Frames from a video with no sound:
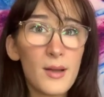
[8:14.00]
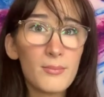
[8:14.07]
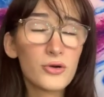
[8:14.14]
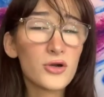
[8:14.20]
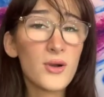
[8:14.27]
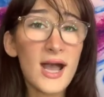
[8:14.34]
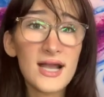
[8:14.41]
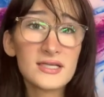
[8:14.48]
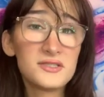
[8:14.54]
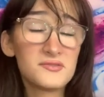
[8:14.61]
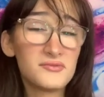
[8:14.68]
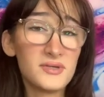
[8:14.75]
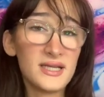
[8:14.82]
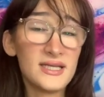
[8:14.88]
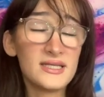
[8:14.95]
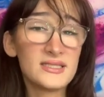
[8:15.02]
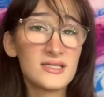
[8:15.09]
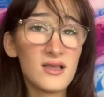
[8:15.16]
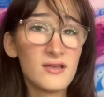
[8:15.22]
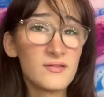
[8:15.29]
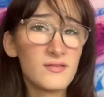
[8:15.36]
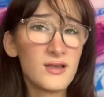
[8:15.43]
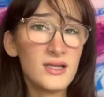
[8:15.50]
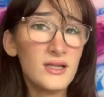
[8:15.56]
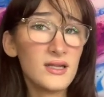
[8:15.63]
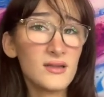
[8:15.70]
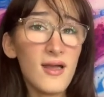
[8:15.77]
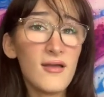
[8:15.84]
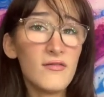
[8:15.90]
proactive ways of
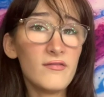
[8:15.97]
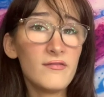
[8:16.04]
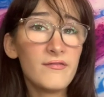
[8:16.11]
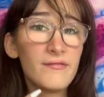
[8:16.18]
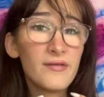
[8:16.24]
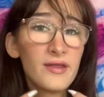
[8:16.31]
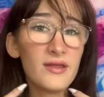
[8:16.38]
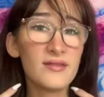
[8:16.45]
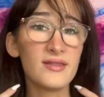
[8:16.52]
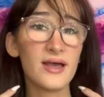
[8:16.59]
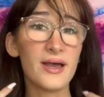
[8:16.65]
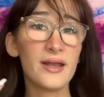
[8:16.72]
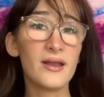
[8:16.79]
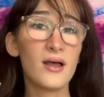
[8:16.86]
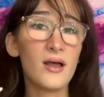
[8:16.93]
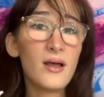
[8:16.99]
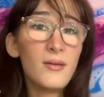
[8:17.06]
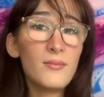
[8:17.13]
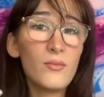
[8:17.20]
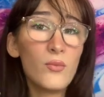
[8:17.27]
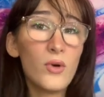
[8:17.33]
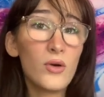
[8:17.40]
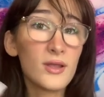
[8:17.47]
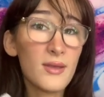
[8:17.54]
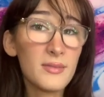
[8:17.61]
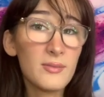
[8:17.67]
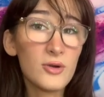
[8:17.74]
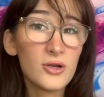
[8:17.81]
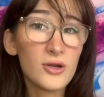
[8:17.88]
finding love that um, won't
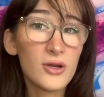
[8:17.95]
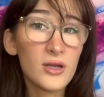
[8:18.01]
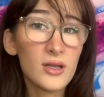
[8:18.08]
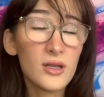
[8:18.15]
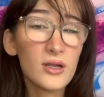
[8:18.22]
get me murdered.